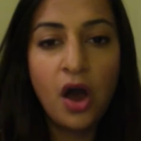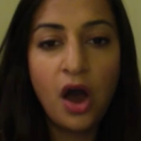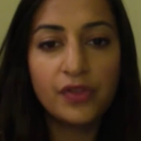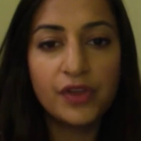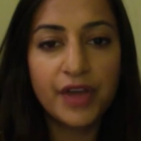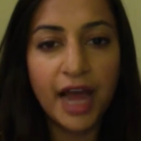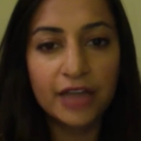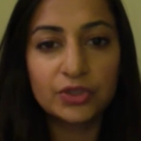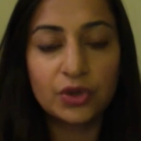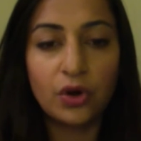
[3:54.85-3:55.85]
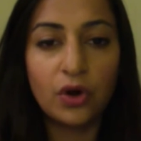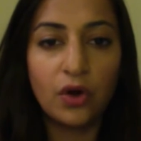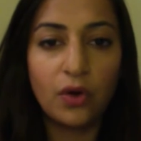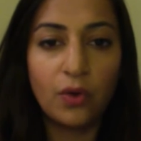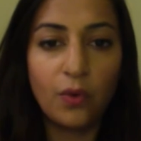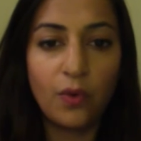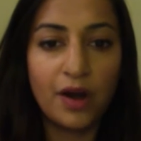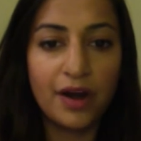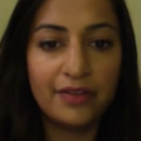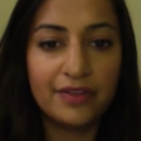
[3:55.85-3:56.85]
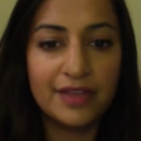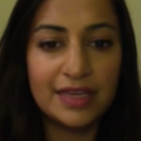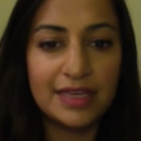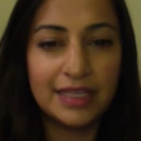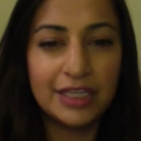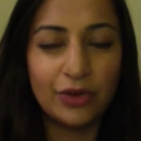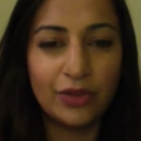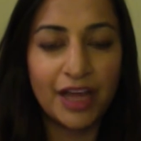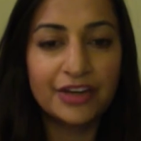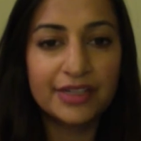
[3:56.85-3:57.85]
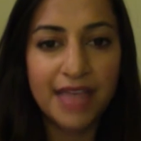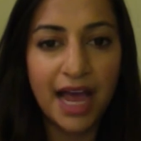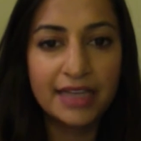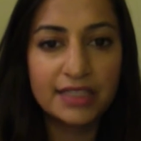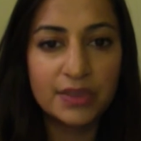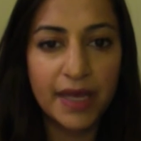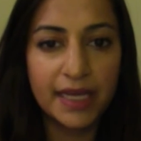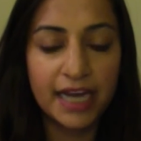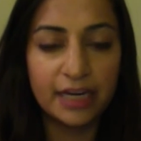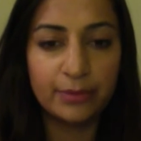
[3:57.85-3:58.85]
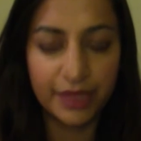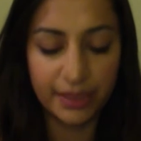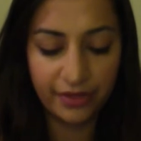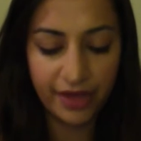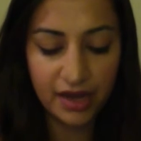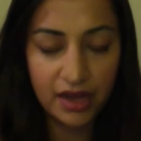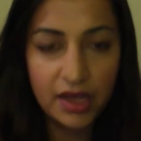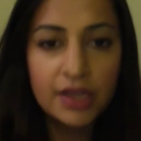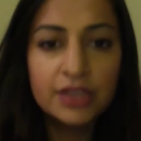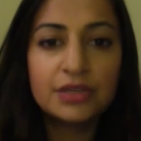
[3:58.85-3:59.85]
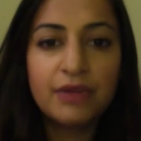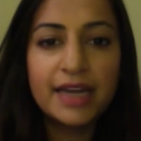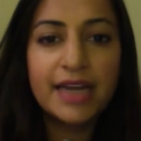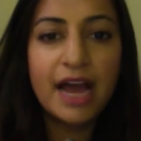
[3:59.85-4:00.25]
on the natural or the, lighter side so I can kind of play with it. So right now